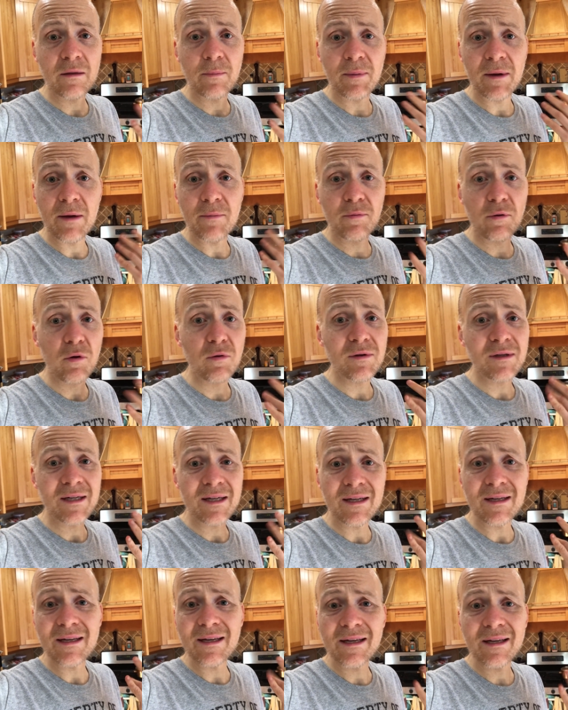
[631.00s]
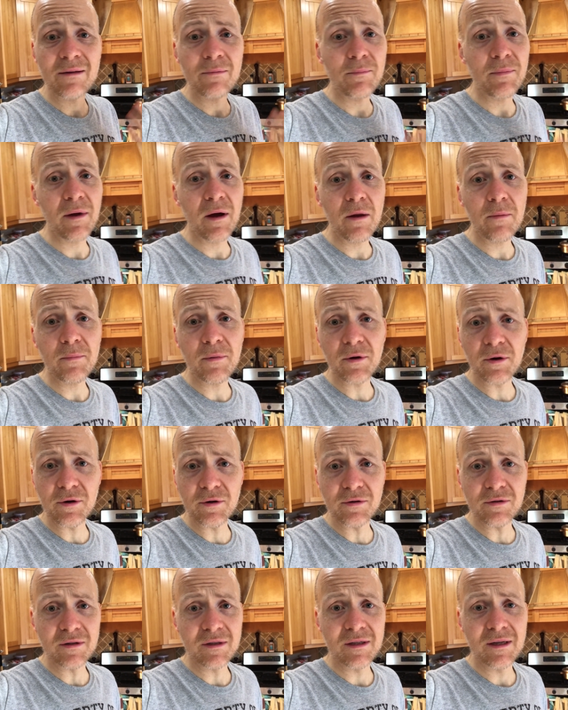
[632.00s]
pea protein in Beyond
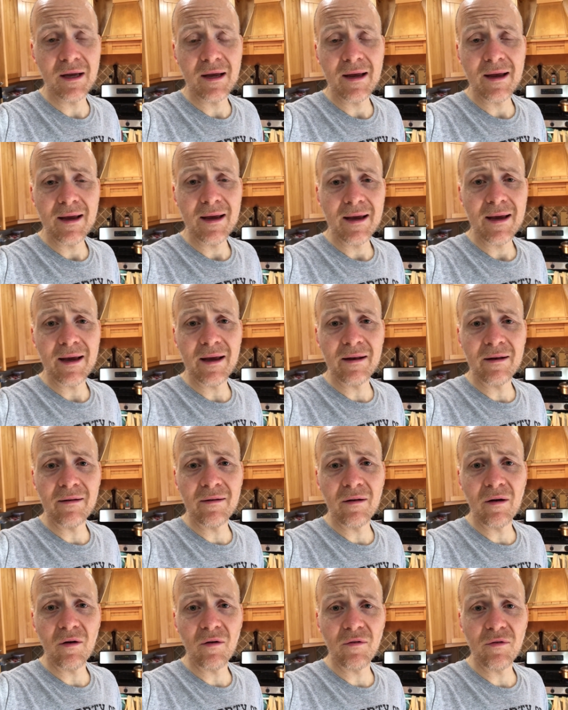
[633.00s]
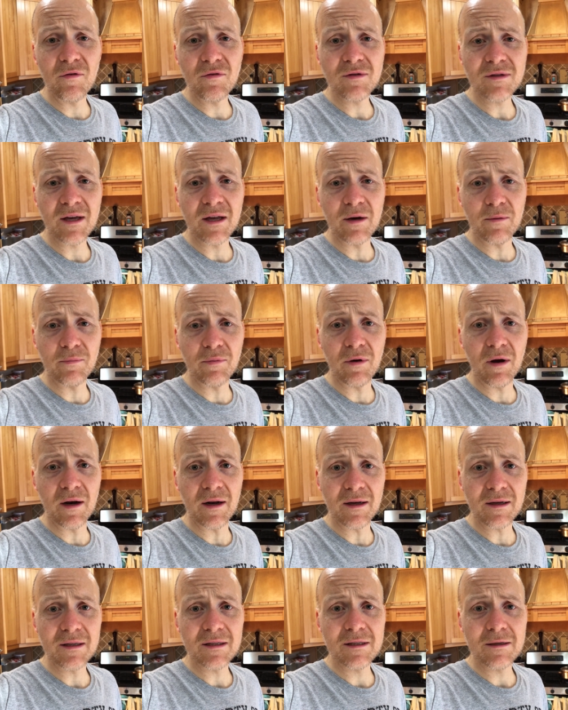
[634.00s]
Burgers and all those kind of
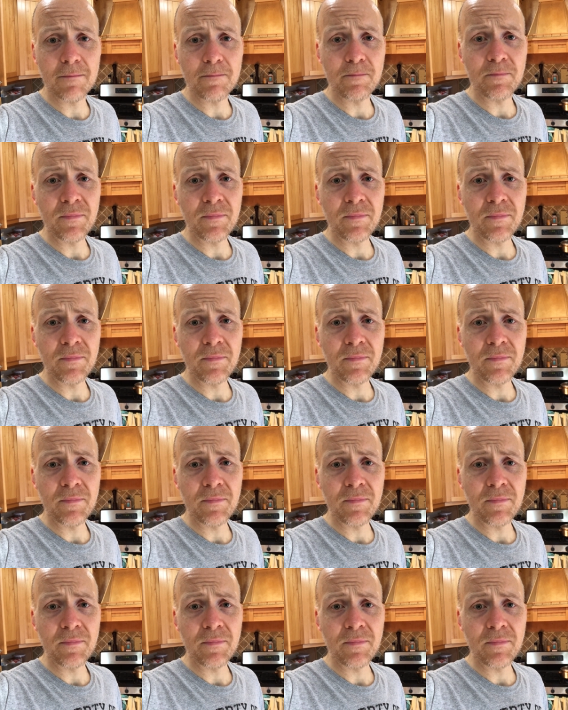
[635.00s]
products.